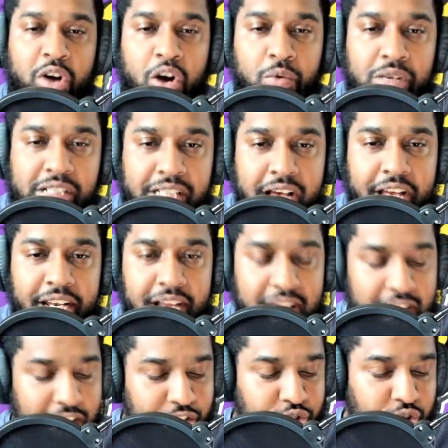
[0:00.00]
Murray signed a
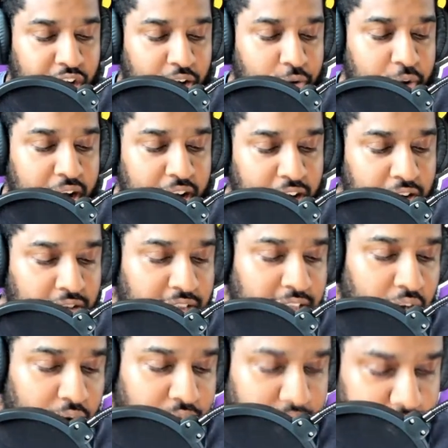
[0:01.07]
contract with
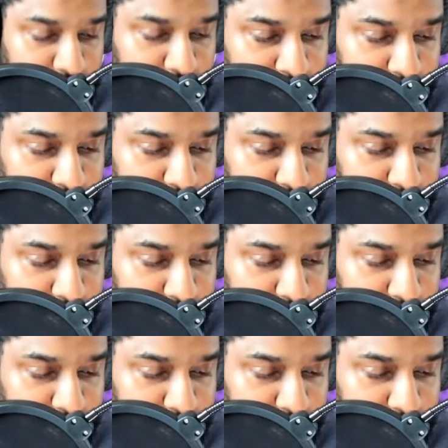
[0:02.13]
Arizona.